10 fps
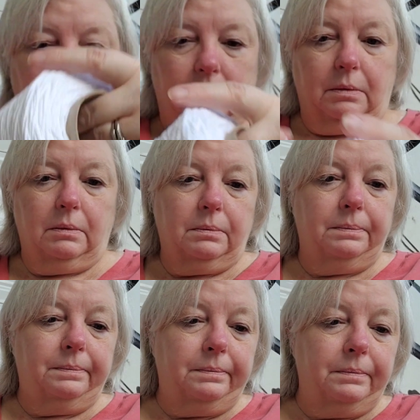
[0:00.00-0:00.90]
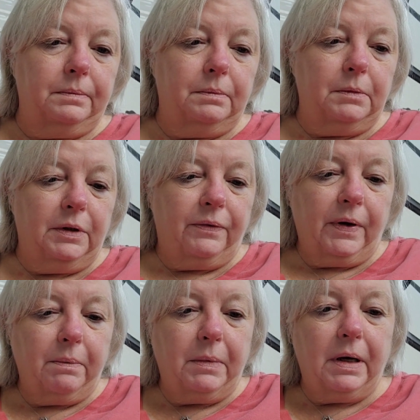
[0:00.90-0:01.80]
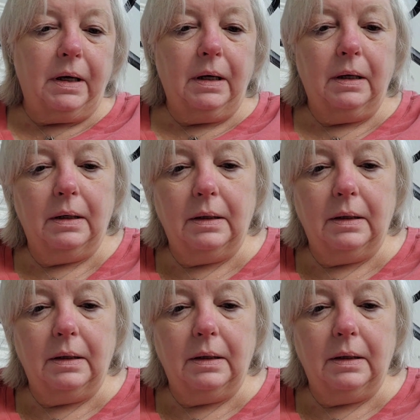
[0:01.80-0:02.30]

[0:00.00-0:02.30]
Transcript: so let me find my